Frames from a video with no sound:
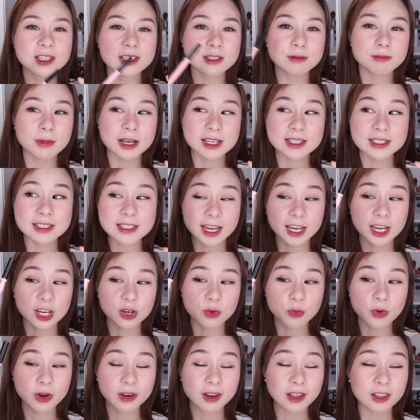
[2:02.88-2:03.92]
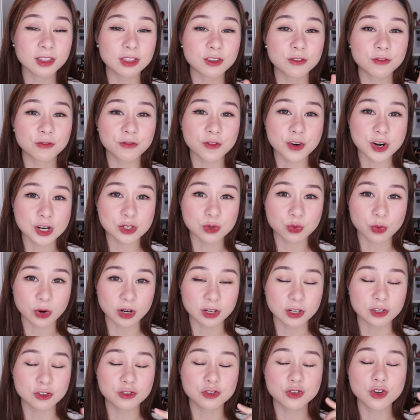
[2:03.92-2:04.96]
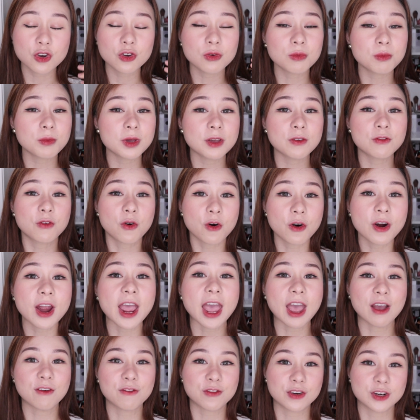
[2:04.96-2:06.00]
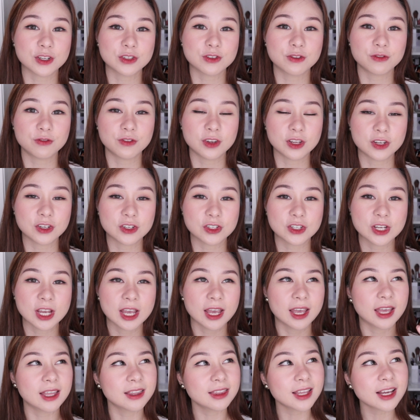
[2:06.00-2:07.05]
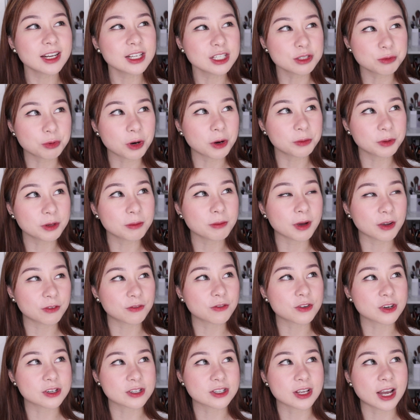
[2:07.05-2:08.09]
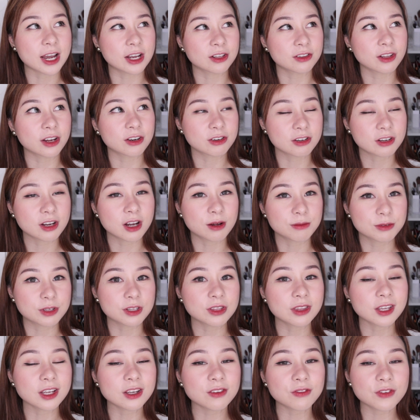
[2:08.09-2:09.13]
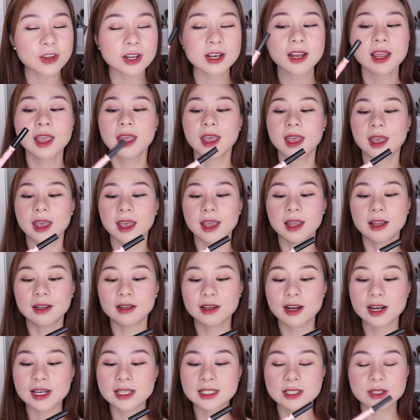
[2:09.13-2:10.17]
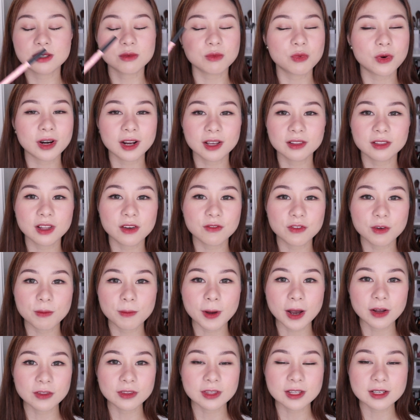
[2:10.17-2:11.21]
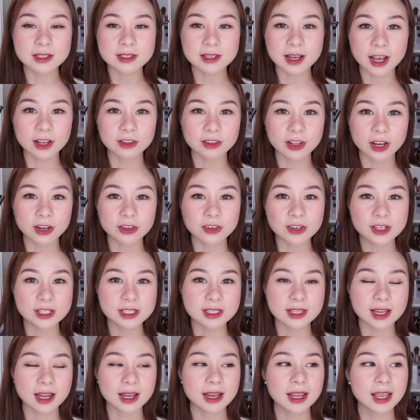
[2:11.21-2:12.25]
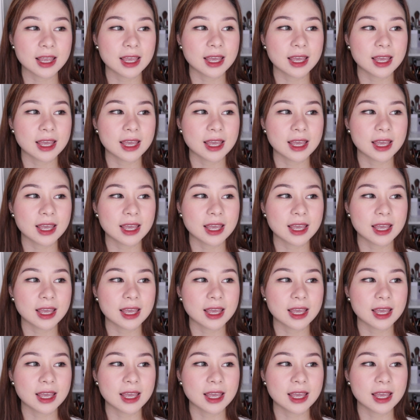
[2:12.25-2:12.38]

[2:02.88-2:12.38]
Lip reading: is my second one, and the first one, it took me forever to finish. And that is probably my first eyeliner, come to think of it. And guys, what I love about this eyeliner is that